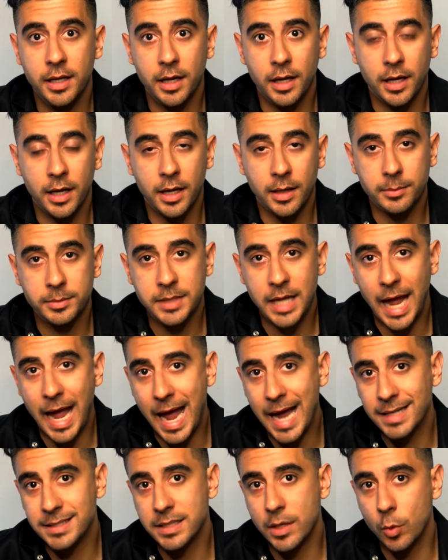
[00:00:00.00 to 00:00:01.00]
uh,
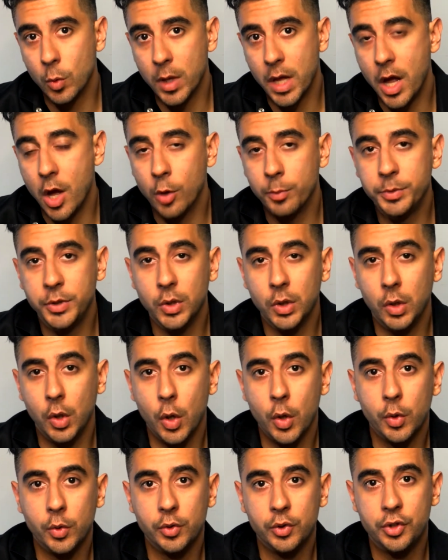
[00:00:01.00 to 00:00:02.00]
tags that will help you
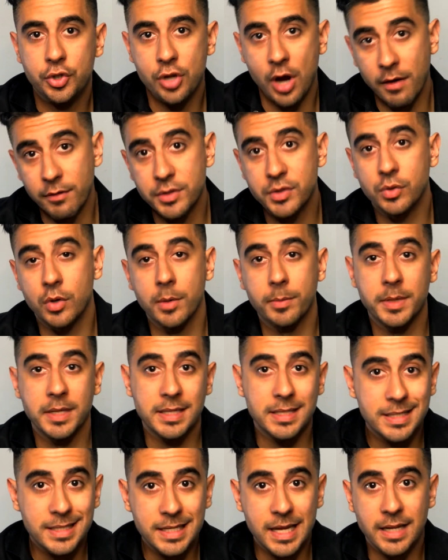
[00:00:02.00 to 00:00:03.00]
load JavaScript and
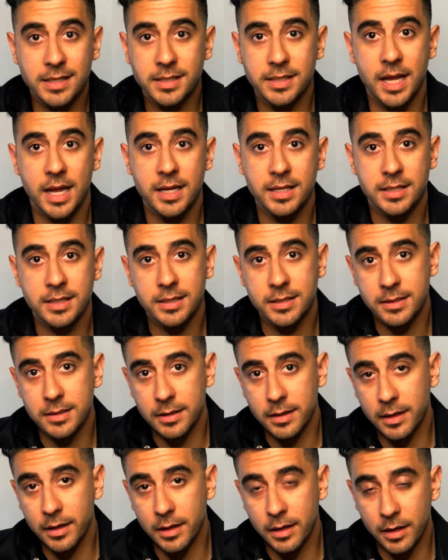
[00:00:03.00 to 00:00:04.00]

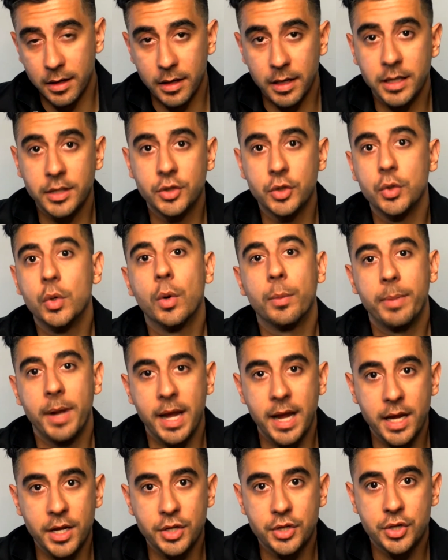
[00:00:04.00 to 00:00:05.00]
CSS uh, into your
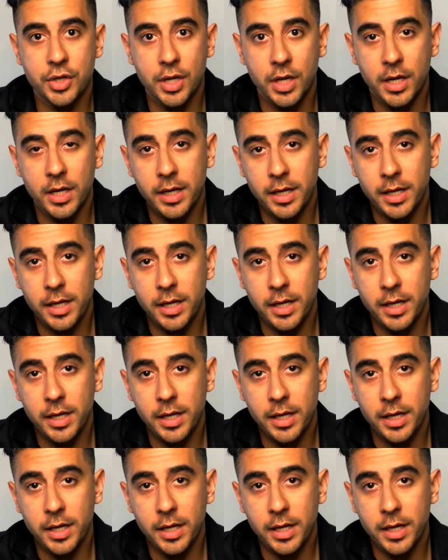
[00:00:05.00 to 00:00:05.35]
page,